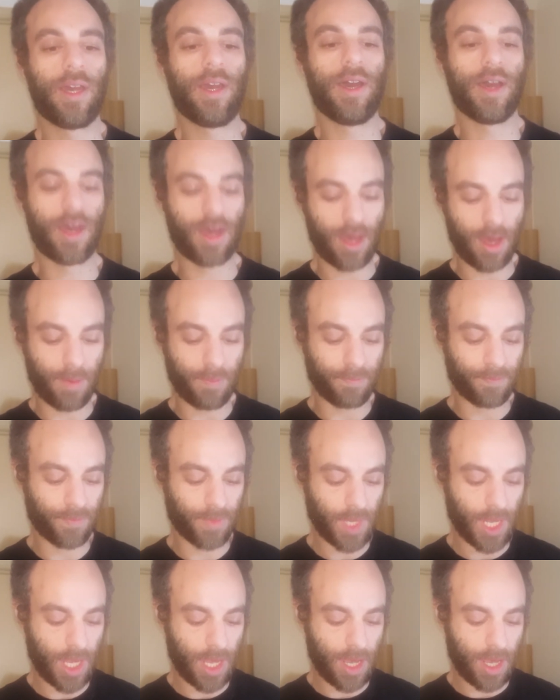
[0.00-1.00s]

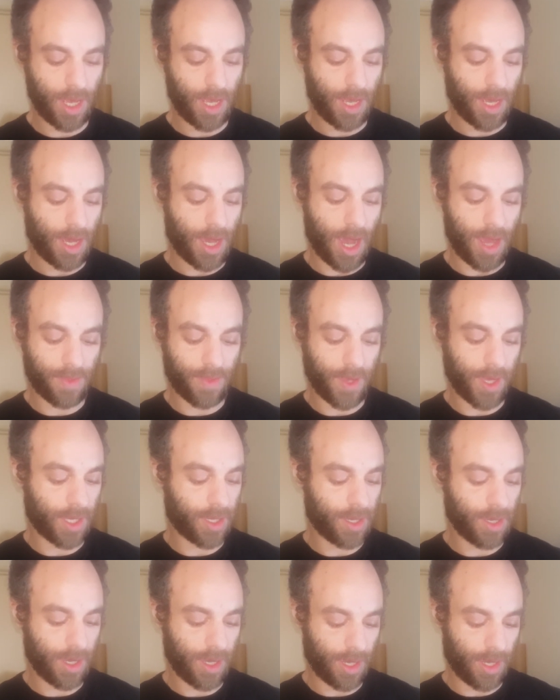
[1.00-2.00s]
I think